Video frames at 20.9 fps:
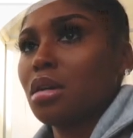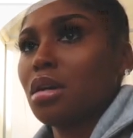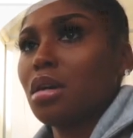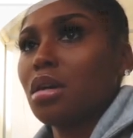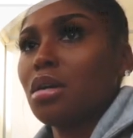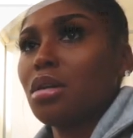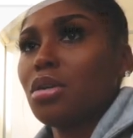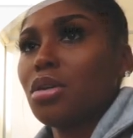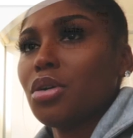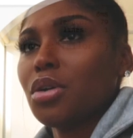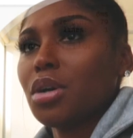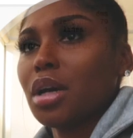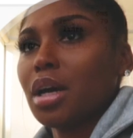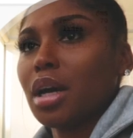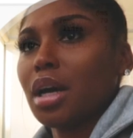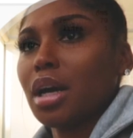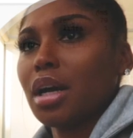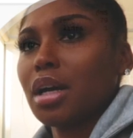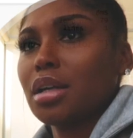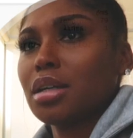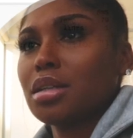
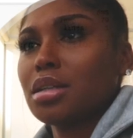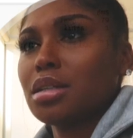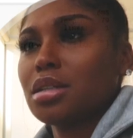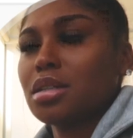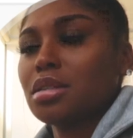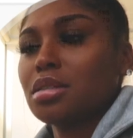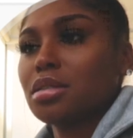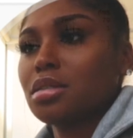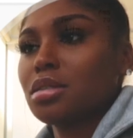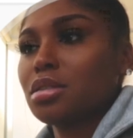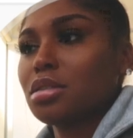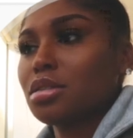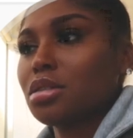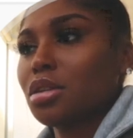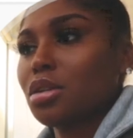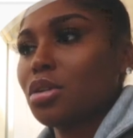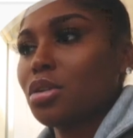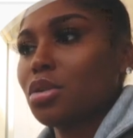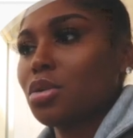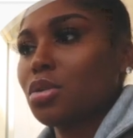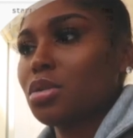Okay,
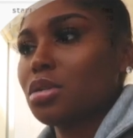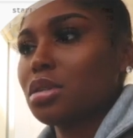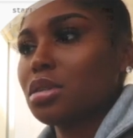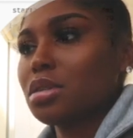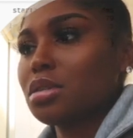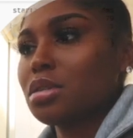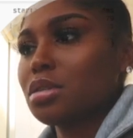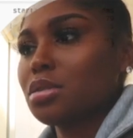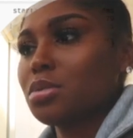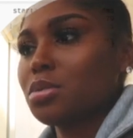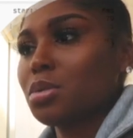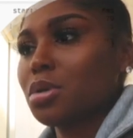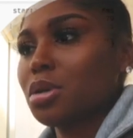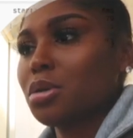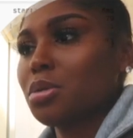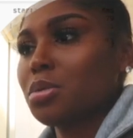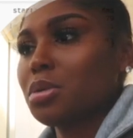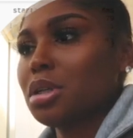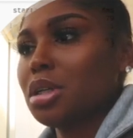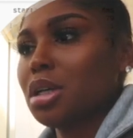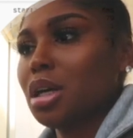so this is what
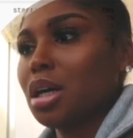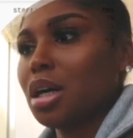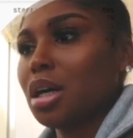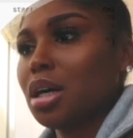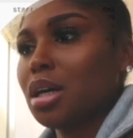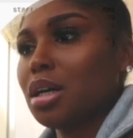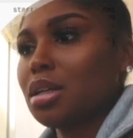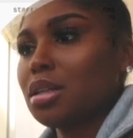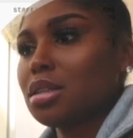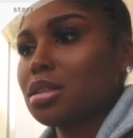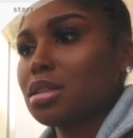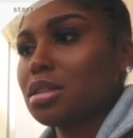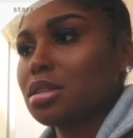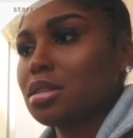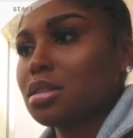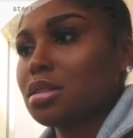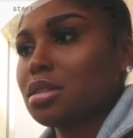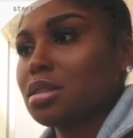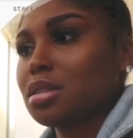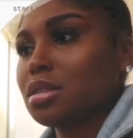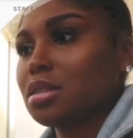we got
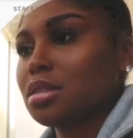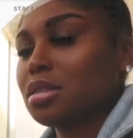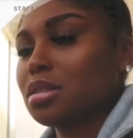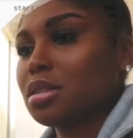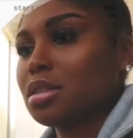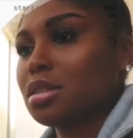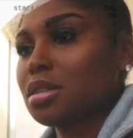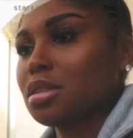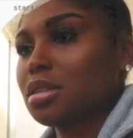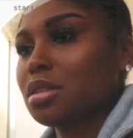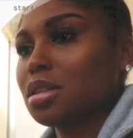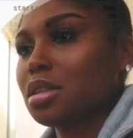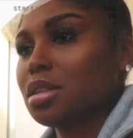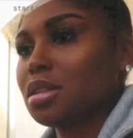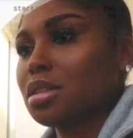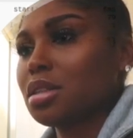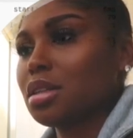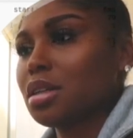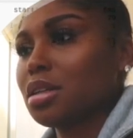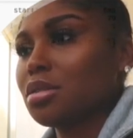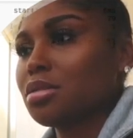
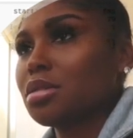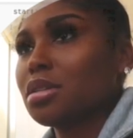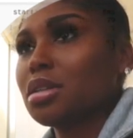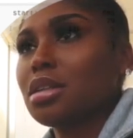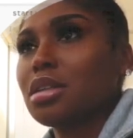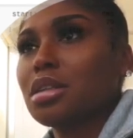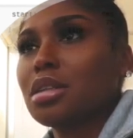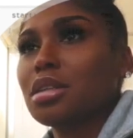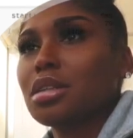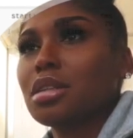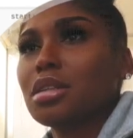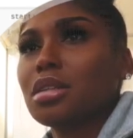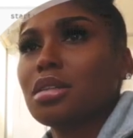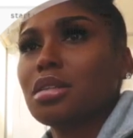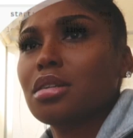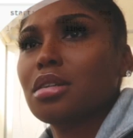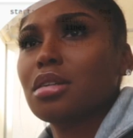down here.